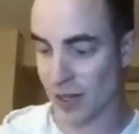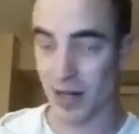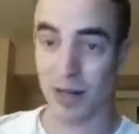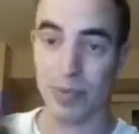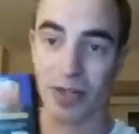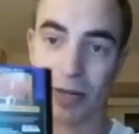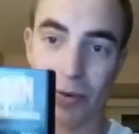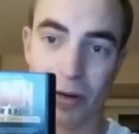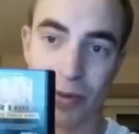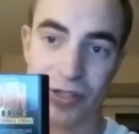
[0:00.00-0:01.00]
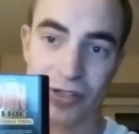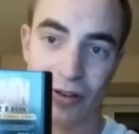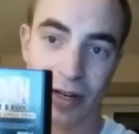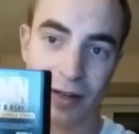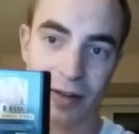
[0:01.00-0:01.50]
And then I picked up Urban
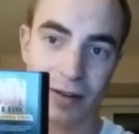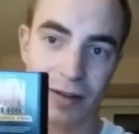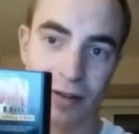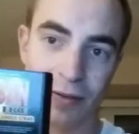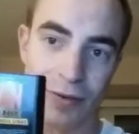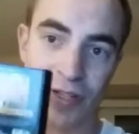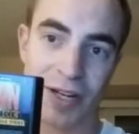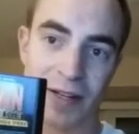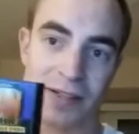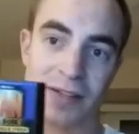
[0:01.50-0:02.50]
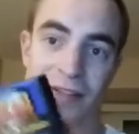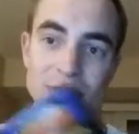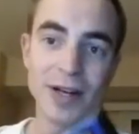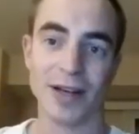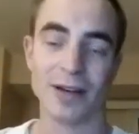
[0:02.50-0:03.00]
Strike for Genesis. So
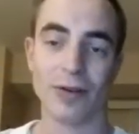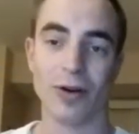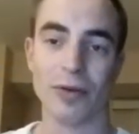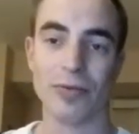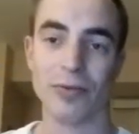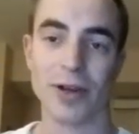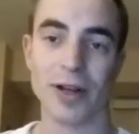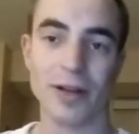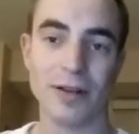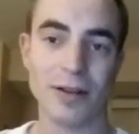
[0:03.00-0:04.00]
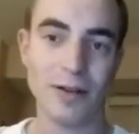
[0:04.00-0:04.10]
now I have all three